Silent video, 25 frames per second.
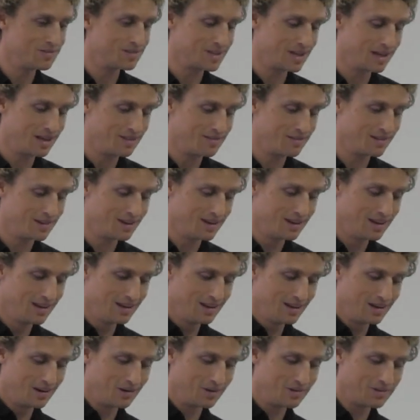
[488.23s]
They haven't
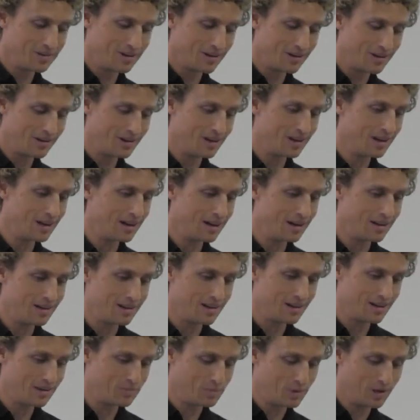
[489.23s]
also allowed
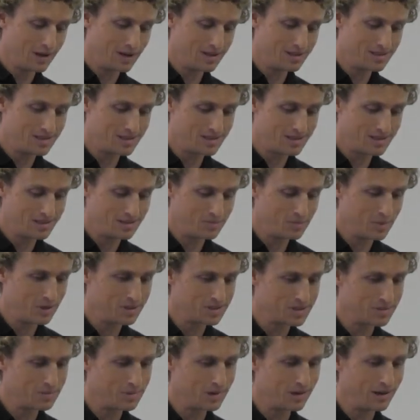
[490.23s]
the plants to
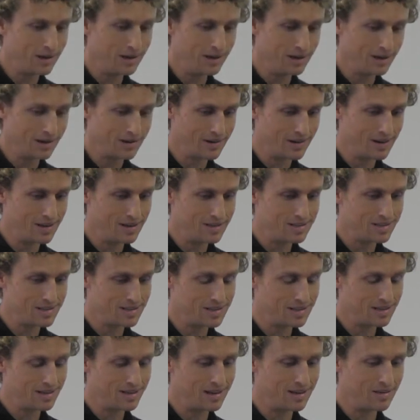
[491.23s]
multiply and increase
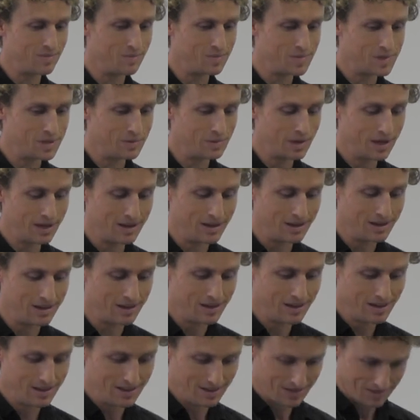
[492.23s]
to be able to
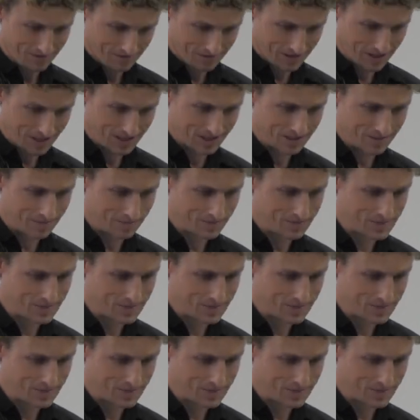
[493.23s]
feed them.